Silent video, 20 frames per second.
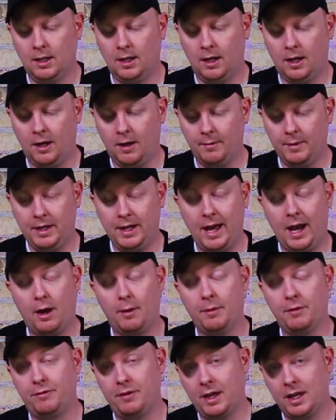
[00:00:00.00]
And now
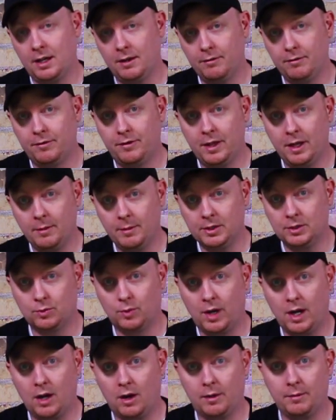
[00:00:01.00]
I'm a fan of them as
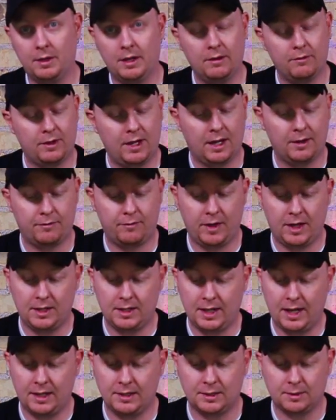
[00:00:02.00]
well. I mean, they've got
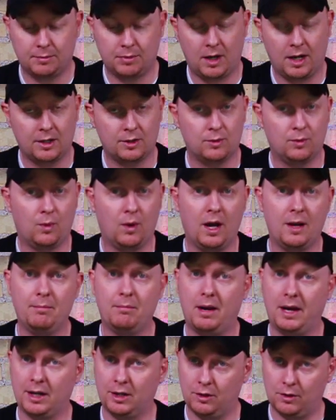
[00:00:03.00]
fantastic products run
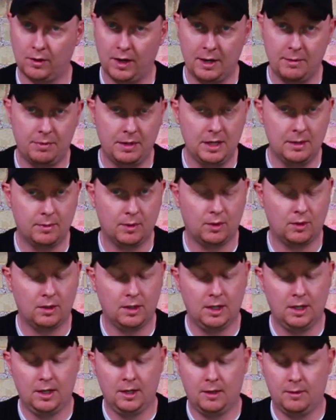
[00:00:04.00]
by great
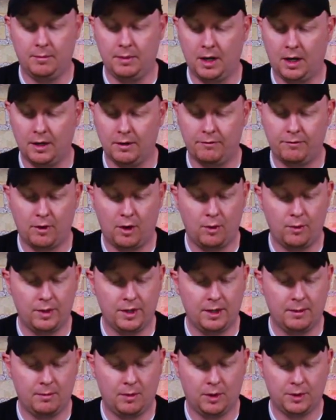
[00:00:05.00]
people. Been on the phone
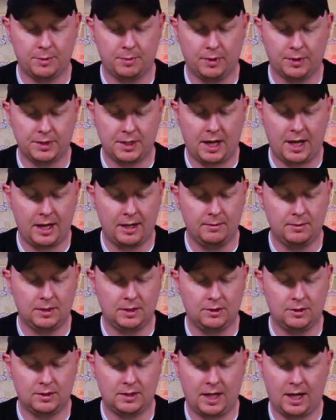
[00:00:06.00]
with them multiple times
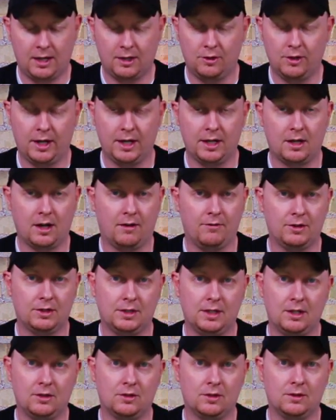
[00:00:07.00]
and just had great
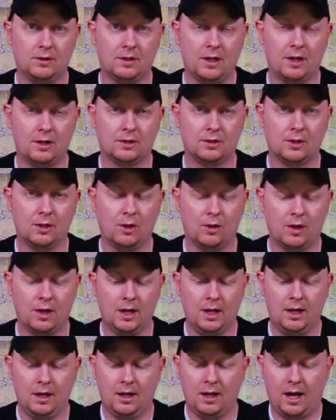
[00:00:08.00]
conversations there. So
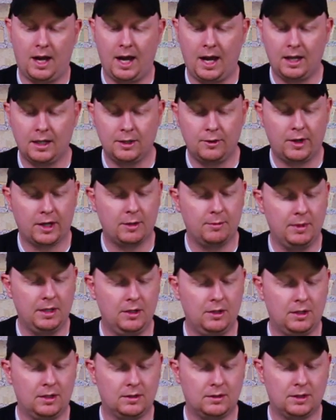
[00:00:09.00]
I highly
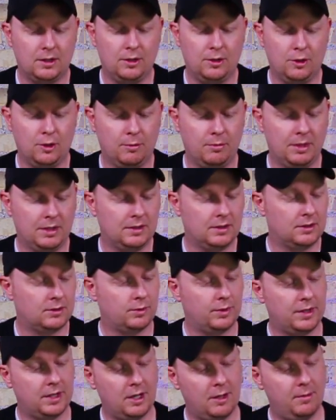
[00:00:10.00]
recommend you consider doing
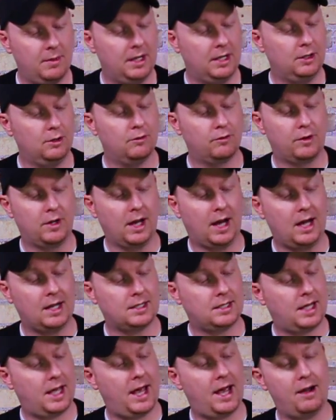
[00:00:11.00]
business with them, and you've
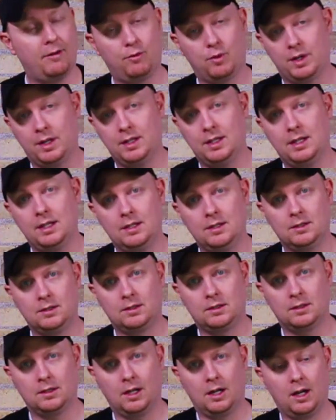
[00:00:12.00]
got to have one of
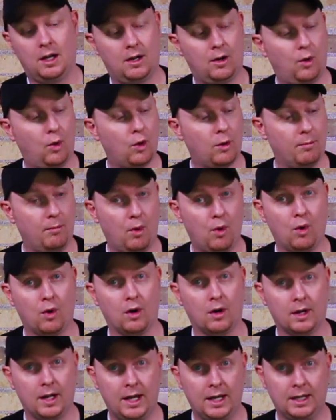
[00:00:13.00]
these or
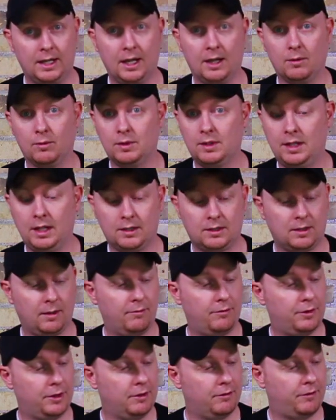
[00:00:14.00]
more, and get
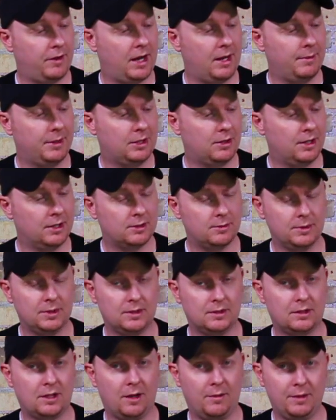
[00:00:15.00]
some for your family. Christmas
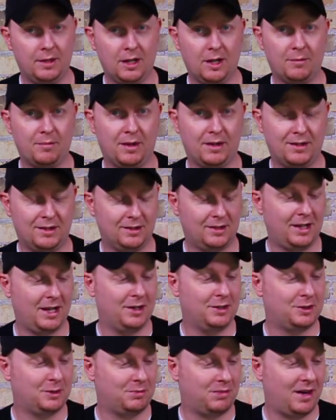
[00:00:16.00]
is coming up. I'm
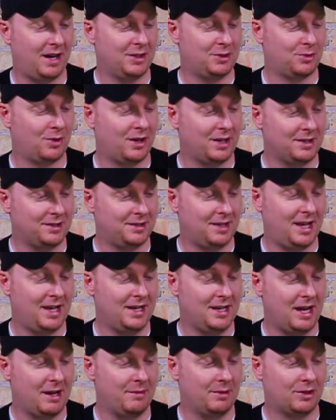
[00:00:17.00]
kind of surprised we're already
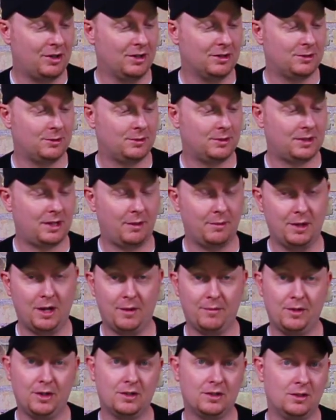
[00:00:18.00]
saying that, but Christmas is coming
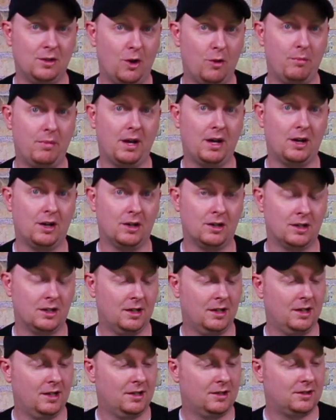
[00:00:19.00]
up. There's no better
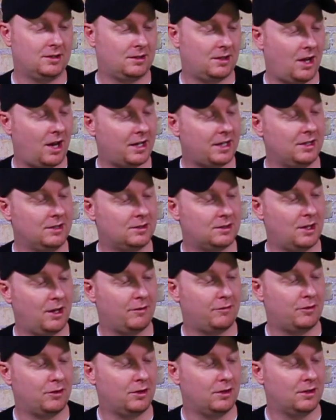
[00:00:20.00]
stocking
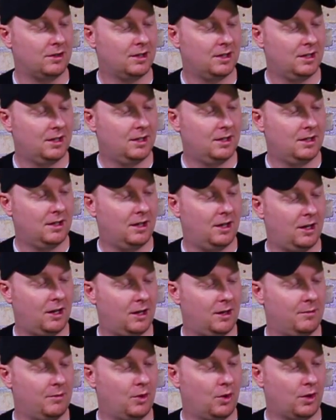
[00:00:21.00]
stuffer
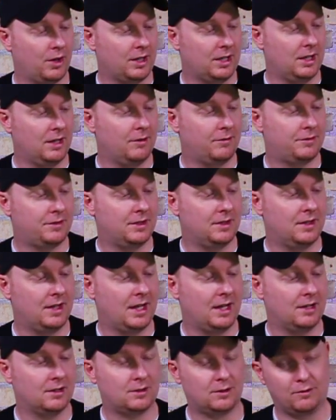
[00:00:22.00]
or gift
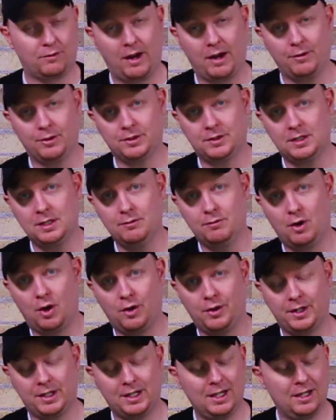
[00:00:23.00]
than a Survival Seed
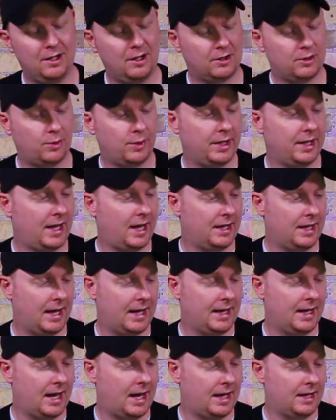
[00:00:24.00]
Vault. And again, they're
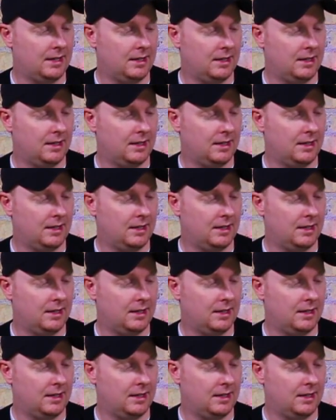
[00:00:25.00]
$29.99.